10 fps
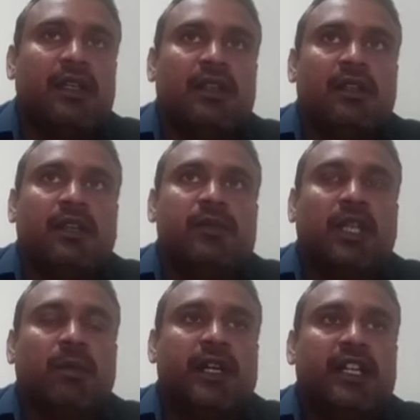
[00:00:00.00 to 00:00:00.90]
If
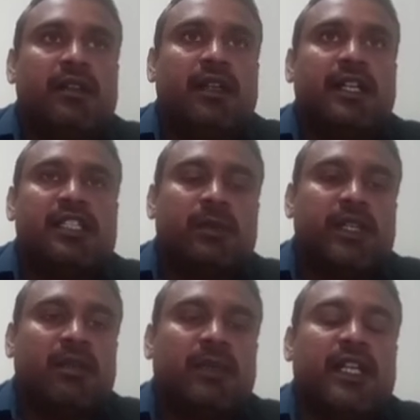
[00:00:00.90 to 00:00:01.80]
some material not
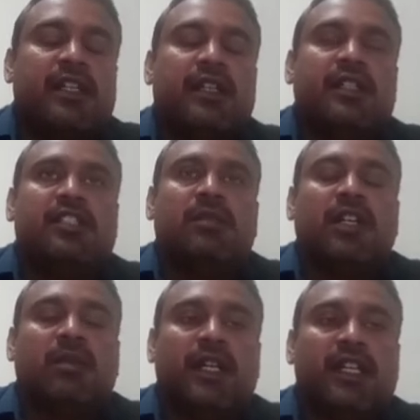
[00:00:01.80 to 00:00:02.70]
accepting magnetism
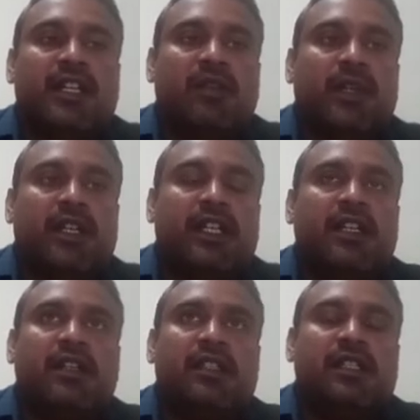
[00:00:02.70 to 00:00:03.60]
or magnetic
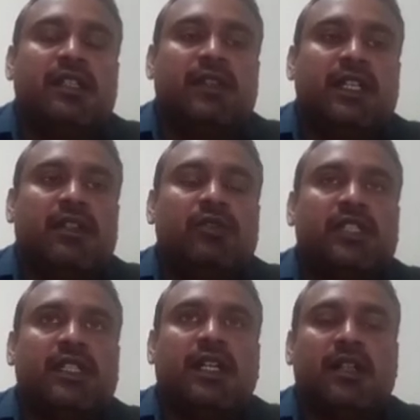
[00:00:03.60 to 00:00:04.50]
particle testing, we are
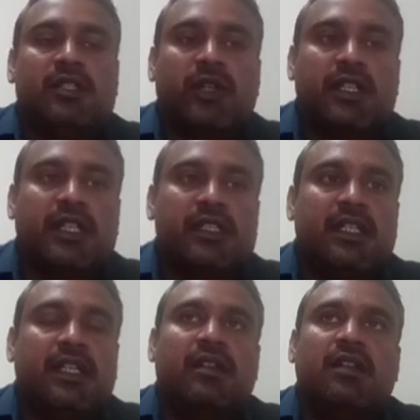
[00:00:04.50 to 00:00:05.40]
using ultrasonic
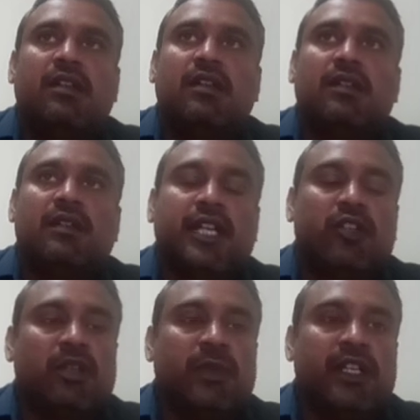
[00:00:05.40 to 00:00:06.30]
testing and
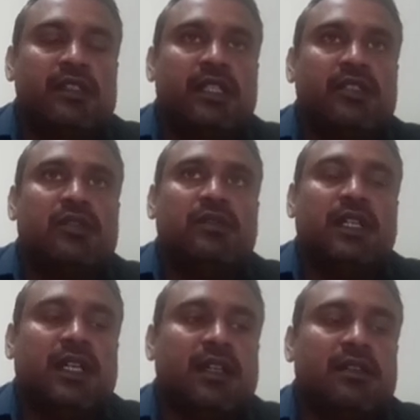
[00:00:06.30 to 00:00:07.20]
radiography testing. So
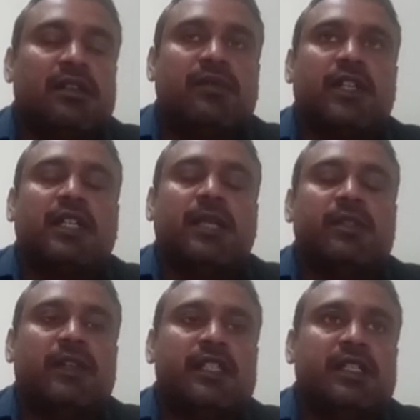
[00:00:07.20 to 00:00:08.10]
there are different types
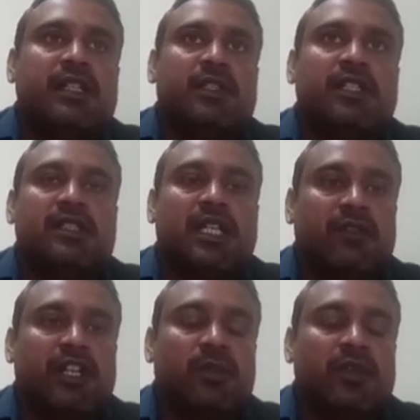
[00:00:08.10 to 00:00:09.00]
of testing methods are
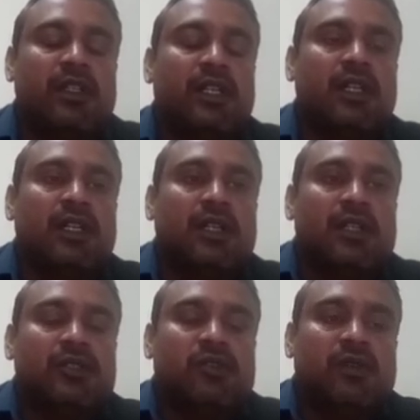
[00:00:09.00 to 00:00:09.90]
available.
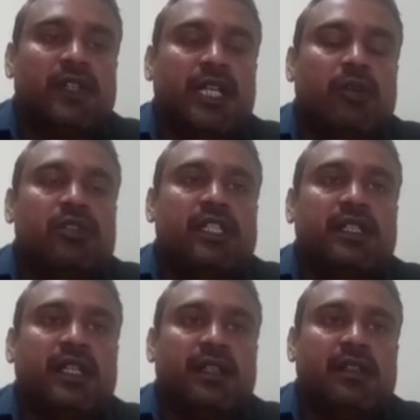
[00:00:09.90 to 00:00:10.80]
So we are
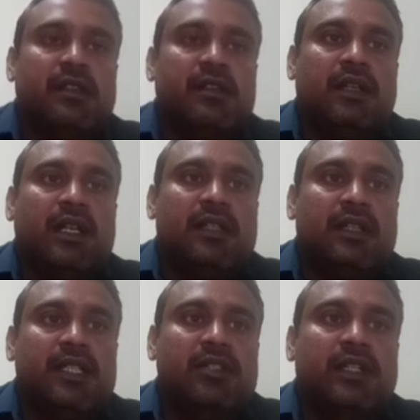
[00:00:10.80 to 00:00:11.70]
using
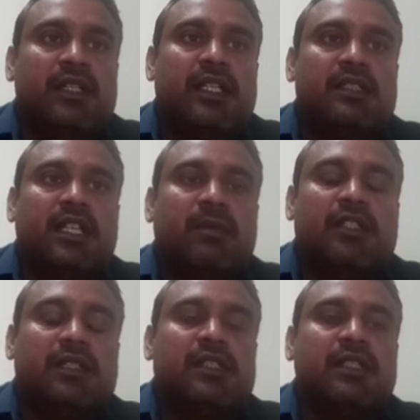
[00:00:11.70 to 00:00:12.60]
non-destructive testing
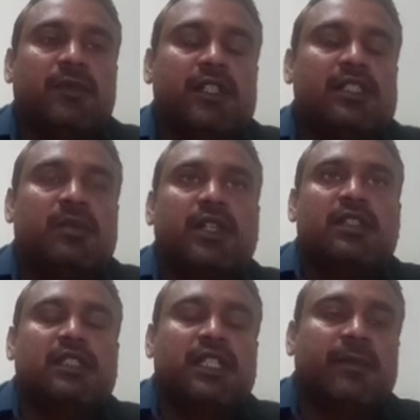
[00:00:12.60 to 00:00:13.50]
methods, depends
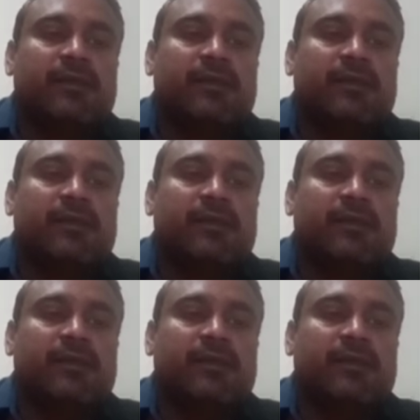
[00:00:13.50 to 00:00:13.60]
upon the